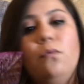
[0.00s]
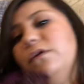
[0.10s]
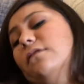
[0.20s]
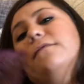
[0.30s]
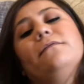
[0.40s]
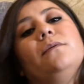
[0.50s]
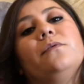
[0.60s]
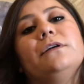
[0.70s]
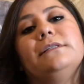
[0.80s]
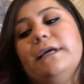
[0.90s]
with the
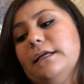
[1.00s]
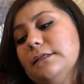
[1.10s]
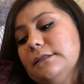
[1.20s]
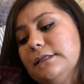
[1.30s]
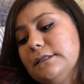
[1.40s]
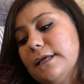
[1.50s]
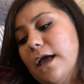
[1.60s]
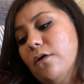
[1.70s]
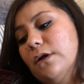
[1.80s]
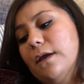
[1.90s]
50%
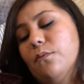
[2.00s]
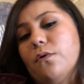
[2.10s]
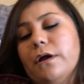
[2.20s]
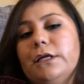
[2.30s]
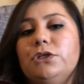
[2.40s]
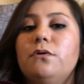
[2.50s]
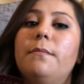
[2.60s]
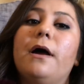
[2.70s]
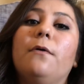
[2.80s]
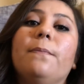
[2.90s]
discount. It brought it to
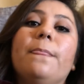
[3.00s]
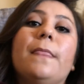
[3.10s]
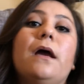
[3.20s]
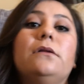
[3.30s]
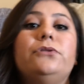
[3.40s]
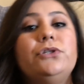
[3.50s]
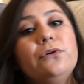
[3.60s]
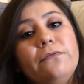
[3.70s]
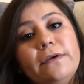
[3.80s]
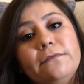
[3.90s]
about
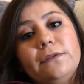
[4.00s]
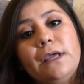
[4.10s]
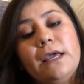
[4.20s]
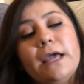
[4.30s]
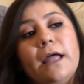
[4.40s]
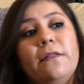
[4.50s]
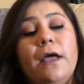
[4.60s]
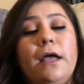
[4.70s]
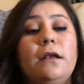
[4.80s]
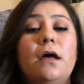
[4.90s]
$2.50, and
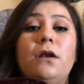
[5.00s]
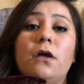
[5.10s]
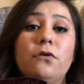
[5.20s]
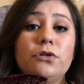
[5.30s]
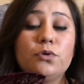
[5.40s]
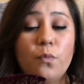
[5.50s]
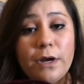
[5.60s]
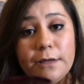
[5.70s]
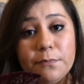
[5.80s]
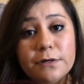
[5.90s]
then another
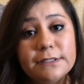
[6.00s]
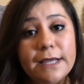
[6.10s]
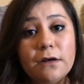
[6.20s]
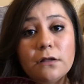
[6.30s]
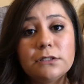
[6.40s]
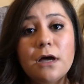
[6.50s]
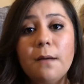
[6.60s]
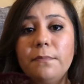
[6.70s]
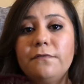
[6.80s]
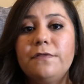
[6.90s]
20% on
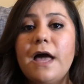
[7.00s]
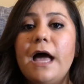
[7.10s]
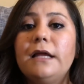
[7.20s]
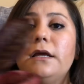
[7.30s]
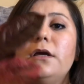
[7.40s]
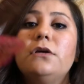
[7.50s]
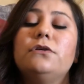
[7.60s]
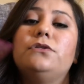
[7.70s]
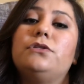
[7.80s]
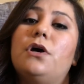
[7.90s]
top of that.
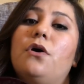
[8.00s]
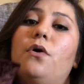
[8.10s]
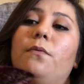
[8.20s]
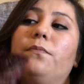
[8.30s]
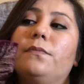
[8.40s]
So